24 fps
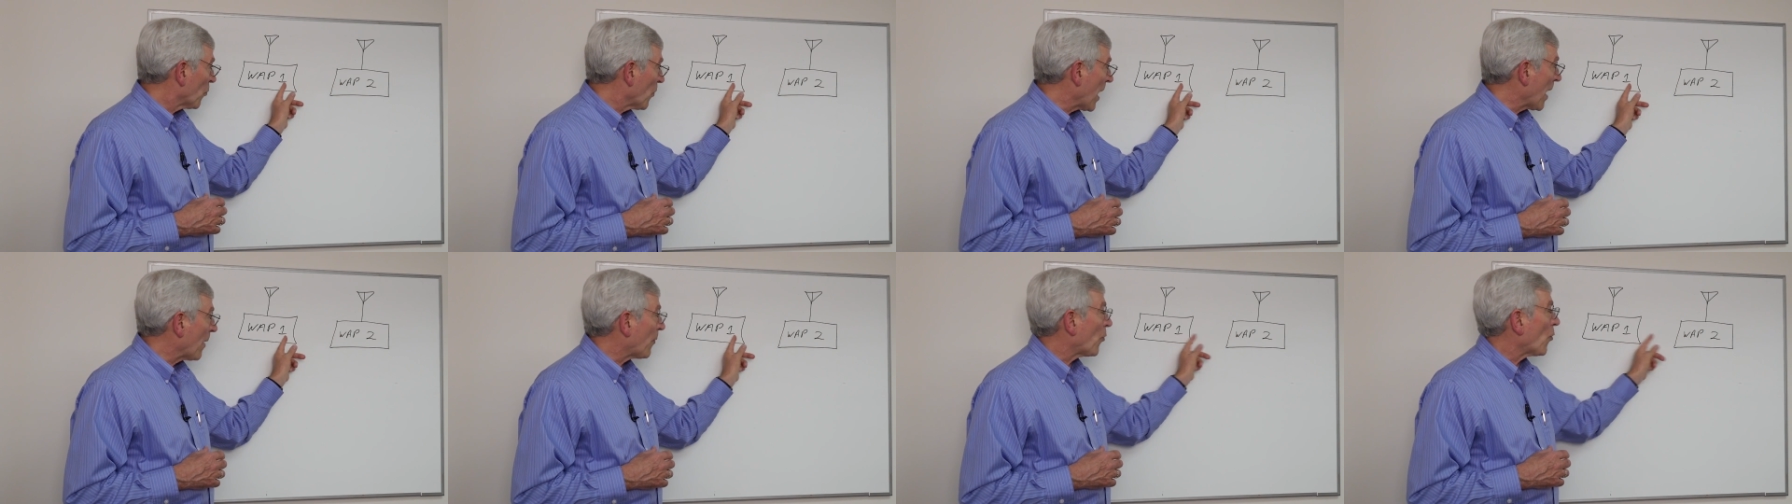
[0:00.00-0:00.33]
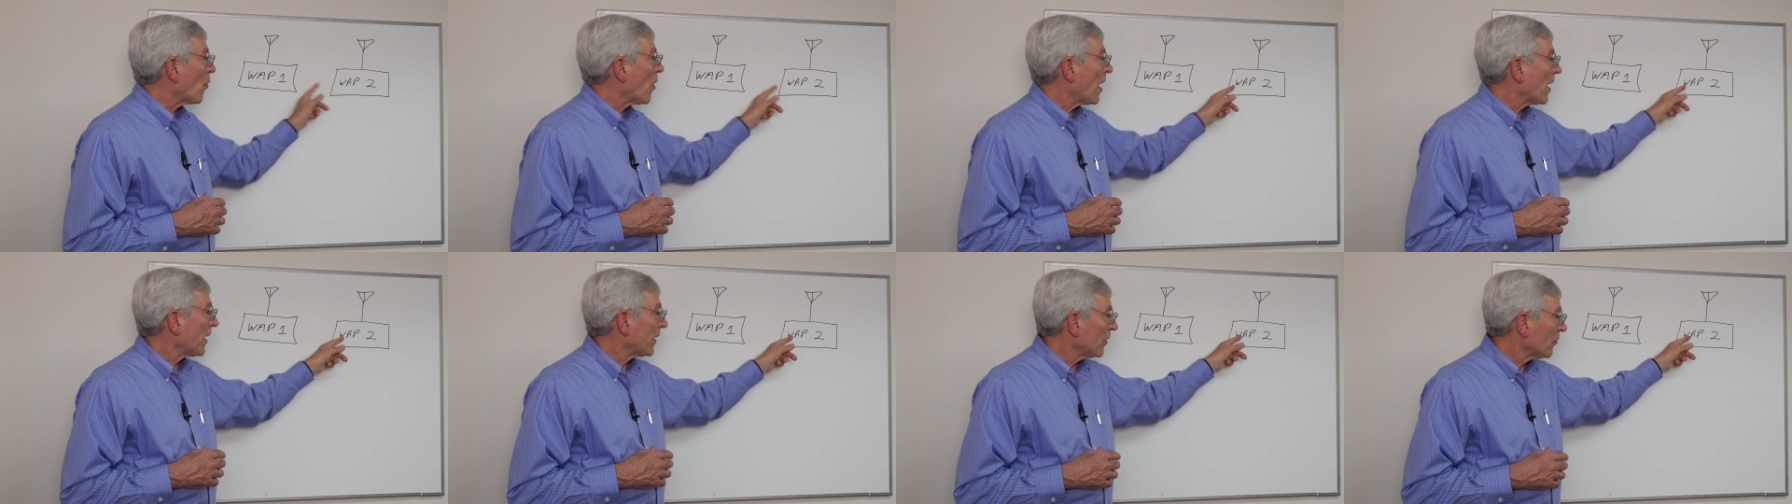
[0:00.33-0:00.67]

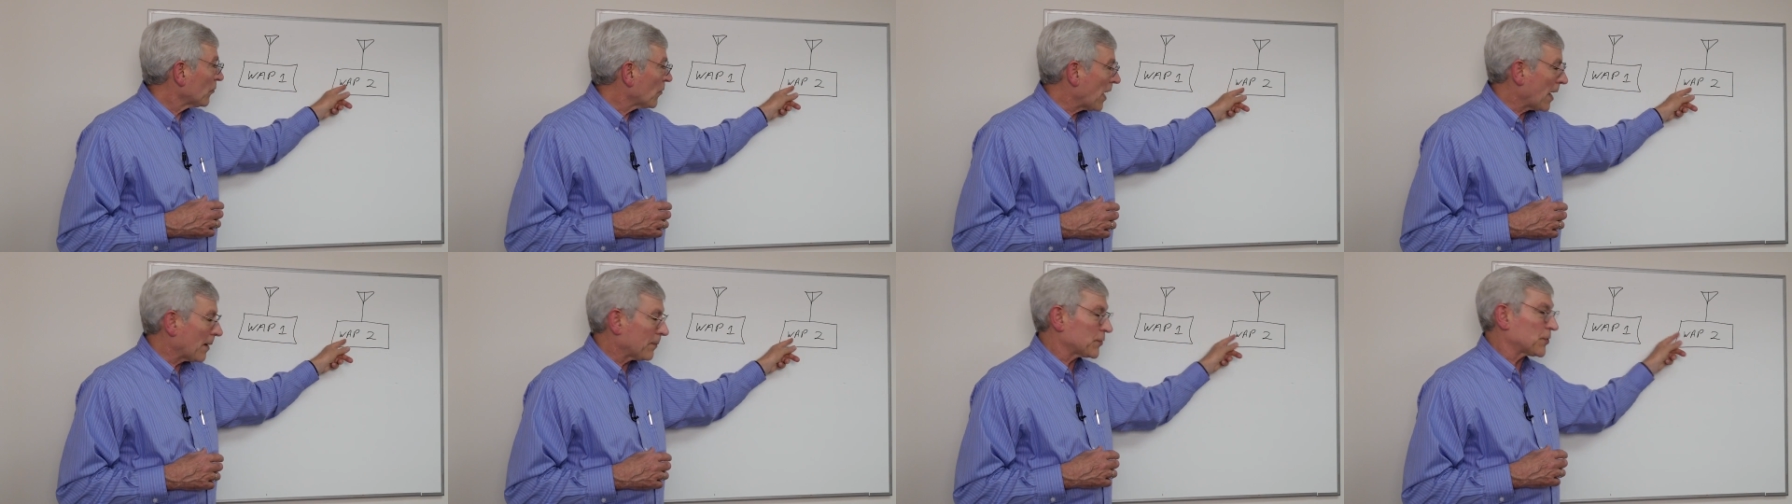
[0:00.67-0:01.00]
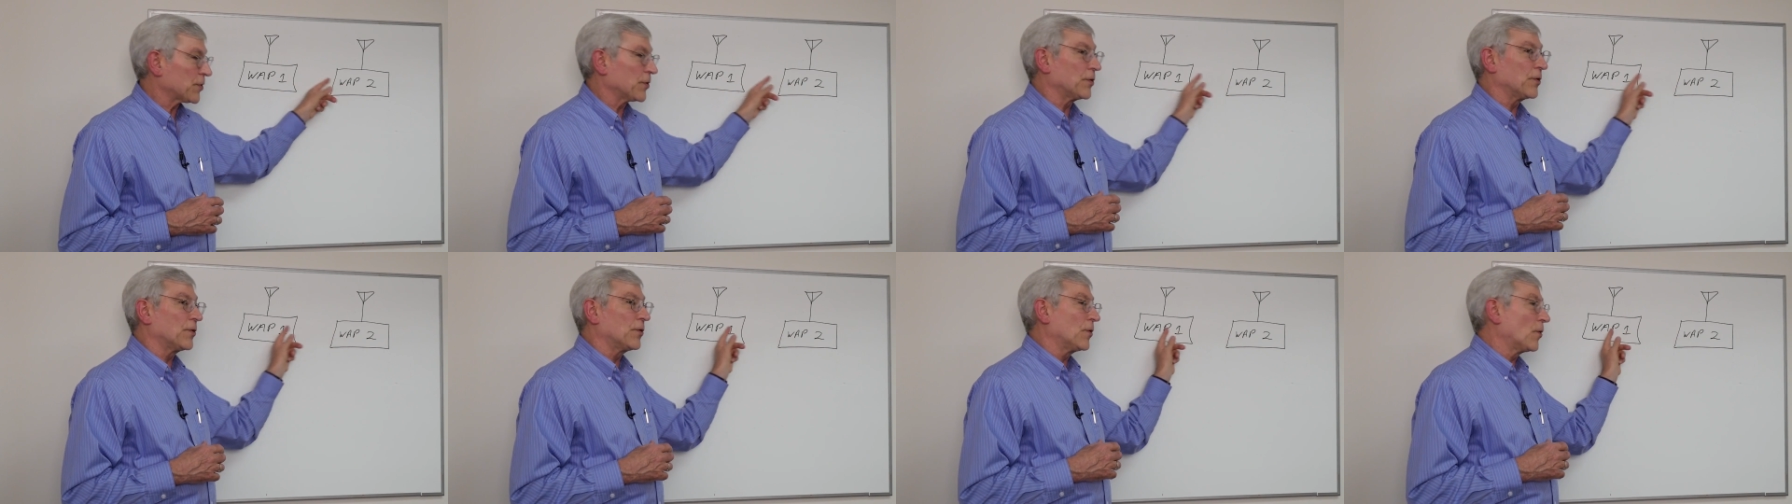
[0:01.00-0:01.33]
WAP1,
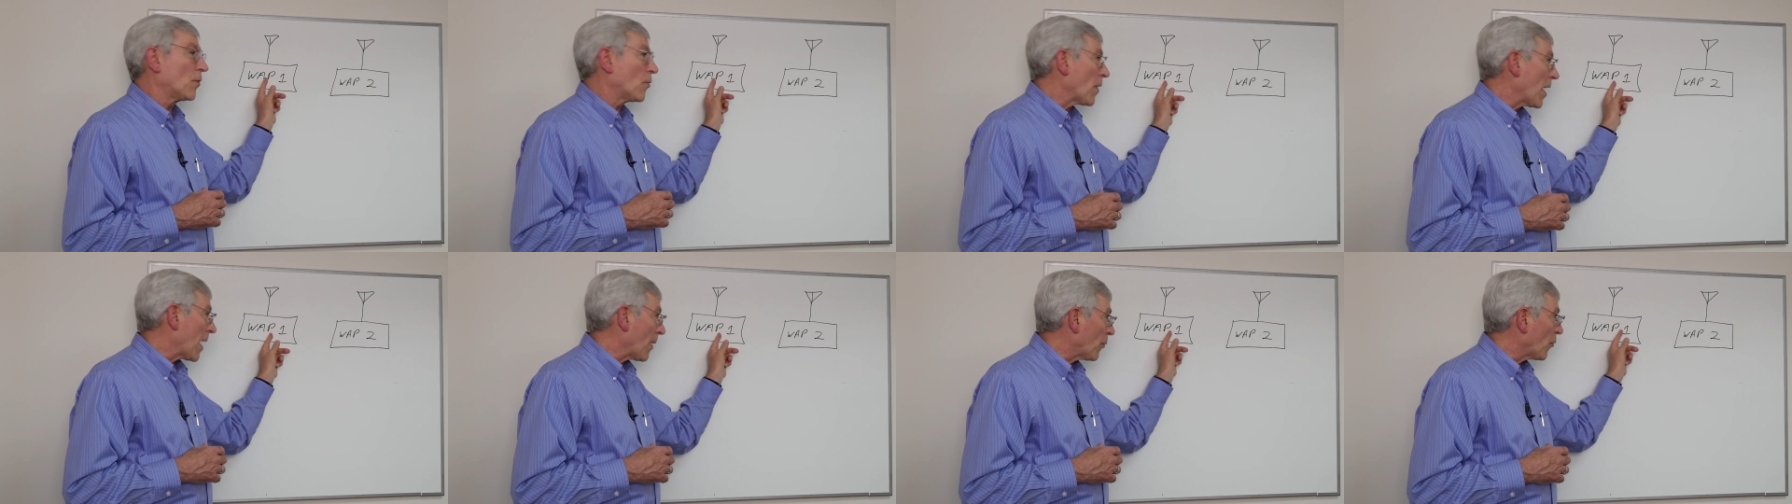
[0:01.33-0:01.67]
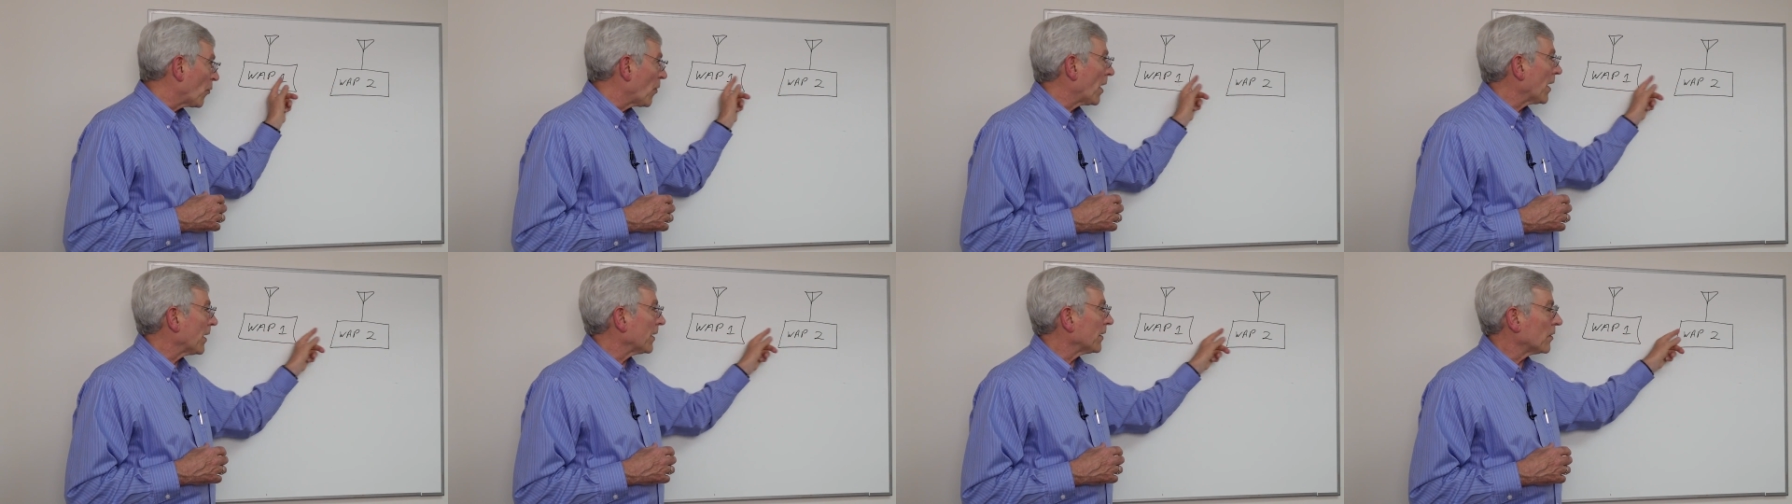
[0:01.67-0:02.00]
WAP2,
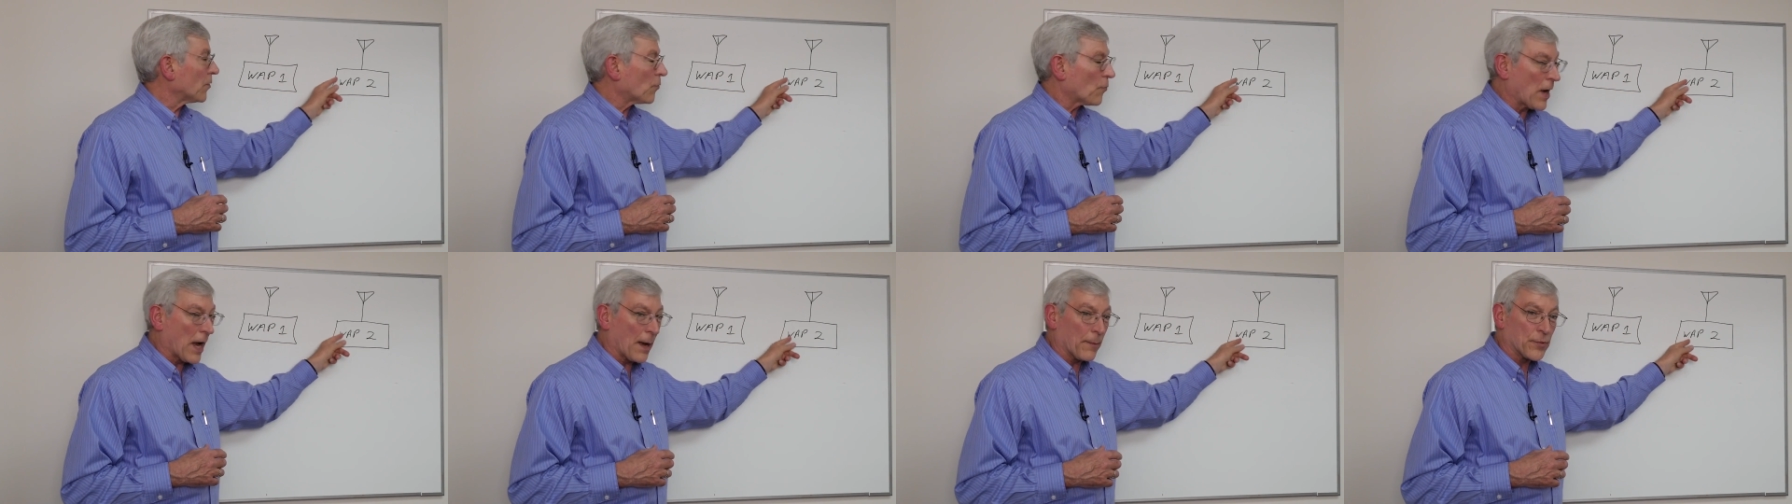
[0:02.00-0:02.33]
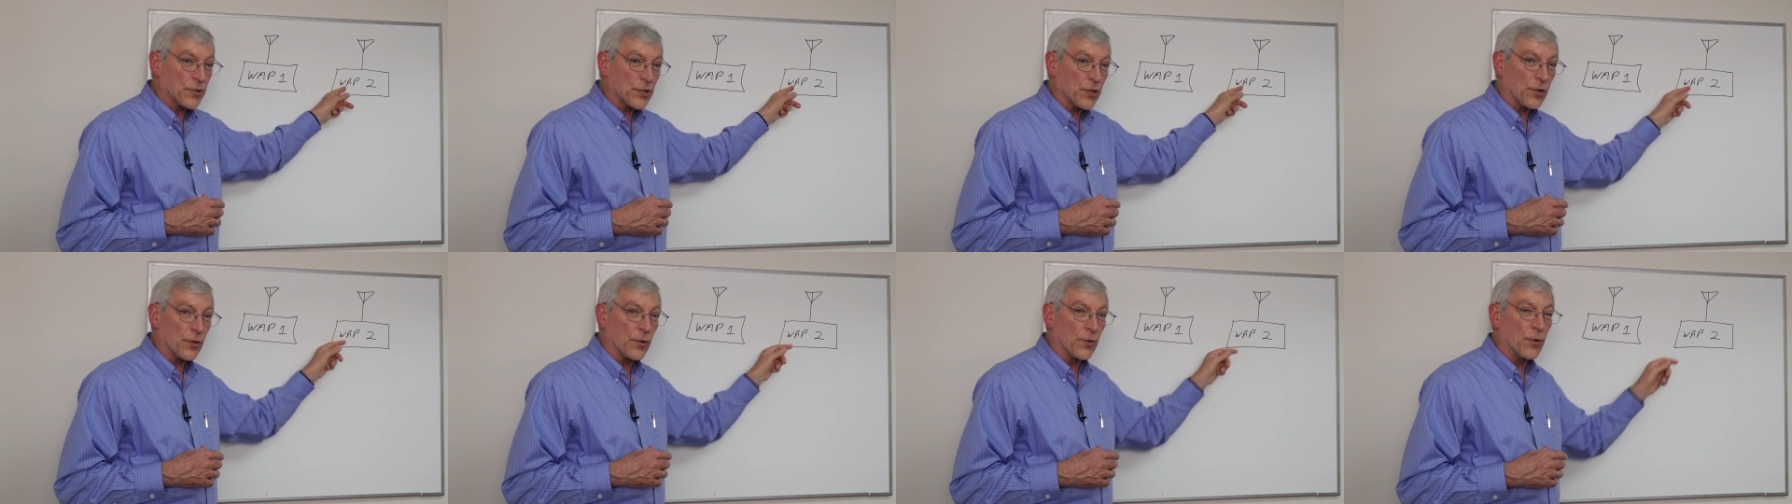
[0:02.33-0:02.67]
WAP1,
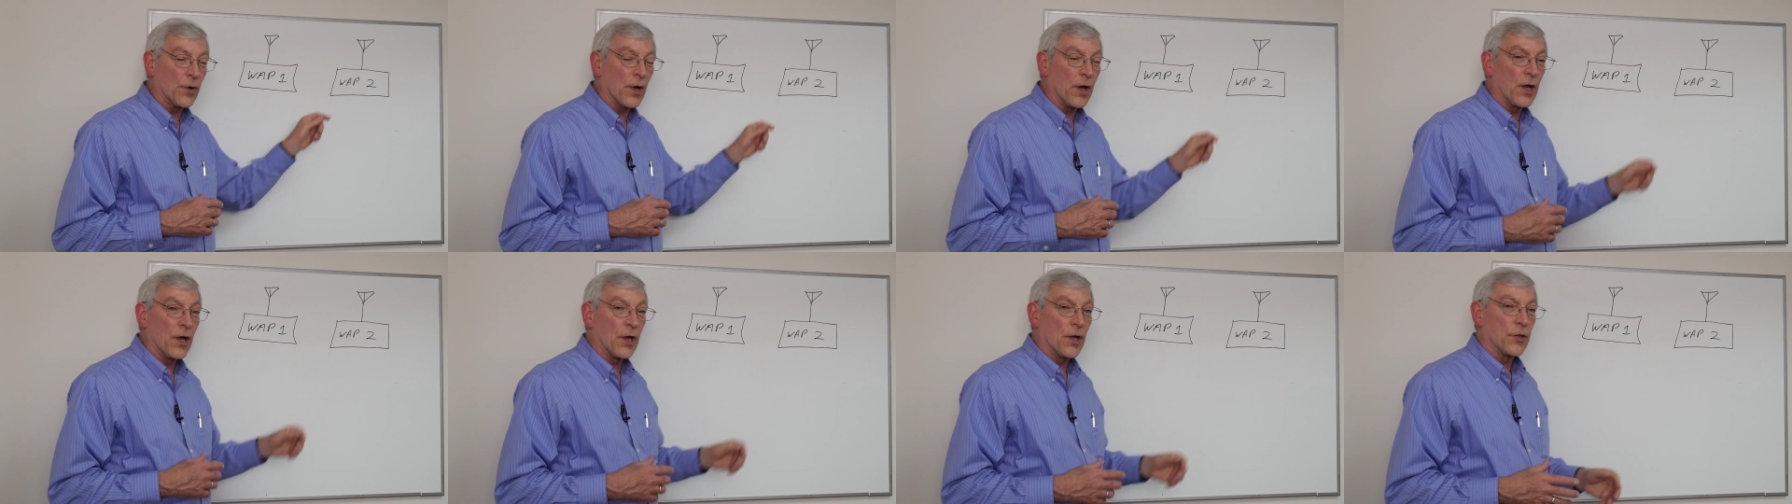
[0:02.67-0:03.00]
WAP2.